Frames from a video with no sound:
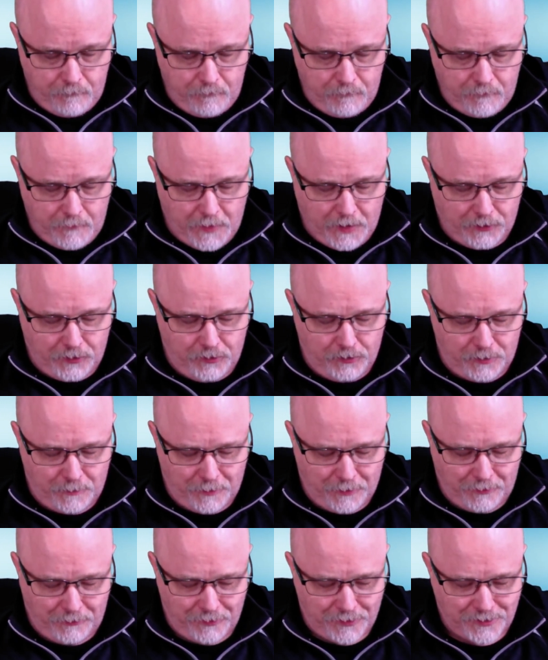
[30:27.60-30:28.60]
I had to use my
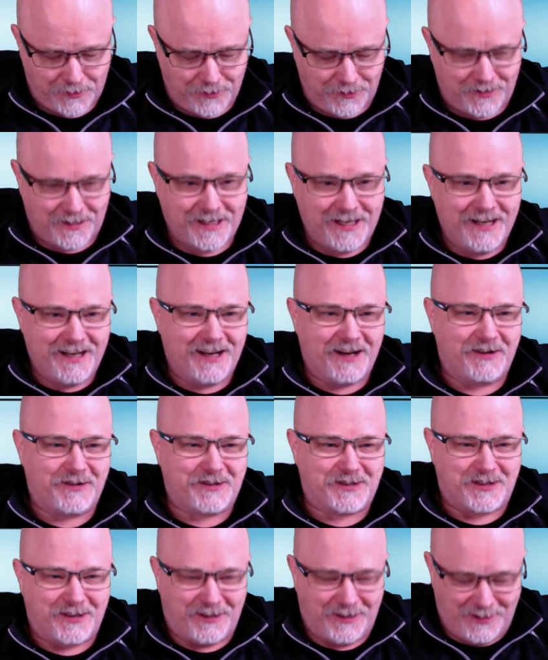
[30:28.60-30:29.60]
thrusters. I was
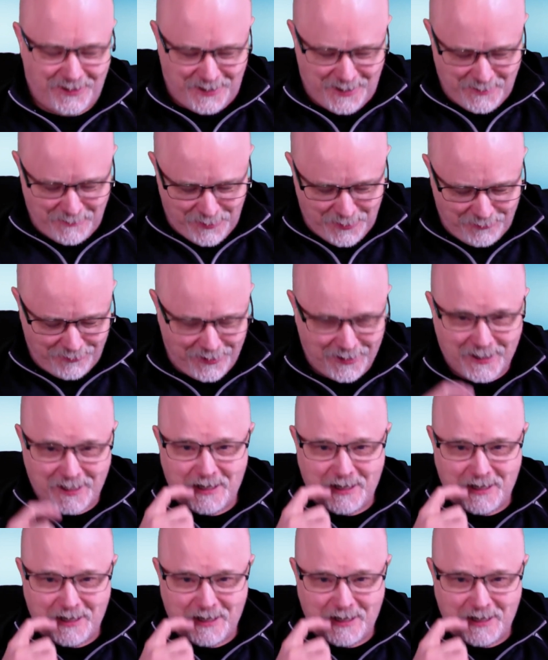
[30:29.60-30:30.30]
starting to tip over.